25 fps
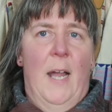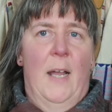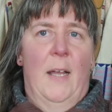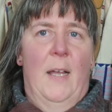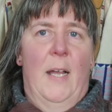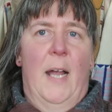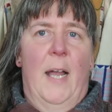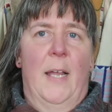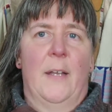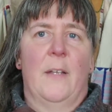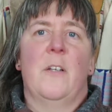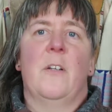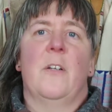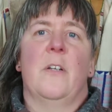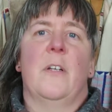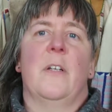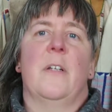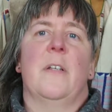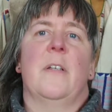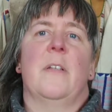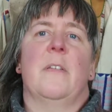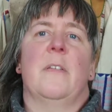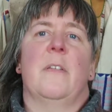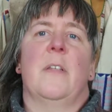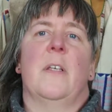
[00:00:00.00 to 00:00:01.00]

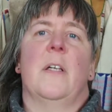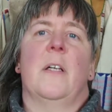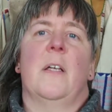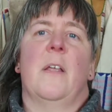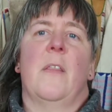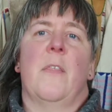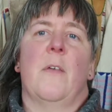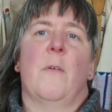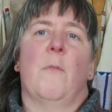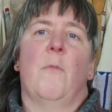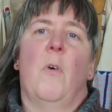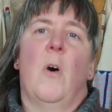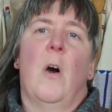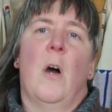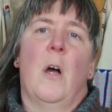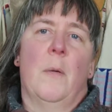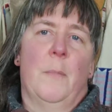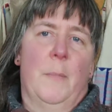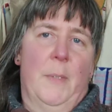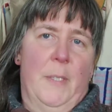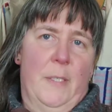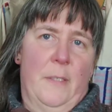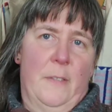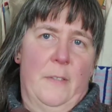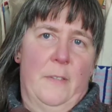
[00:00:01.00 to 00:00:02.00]
under the War
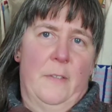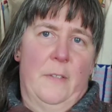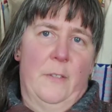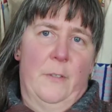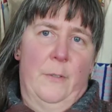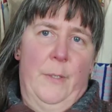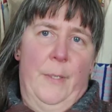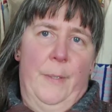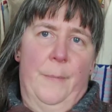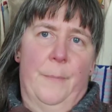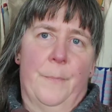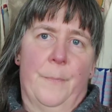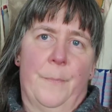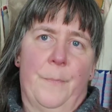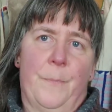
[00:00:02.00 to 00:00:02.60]
Ministry,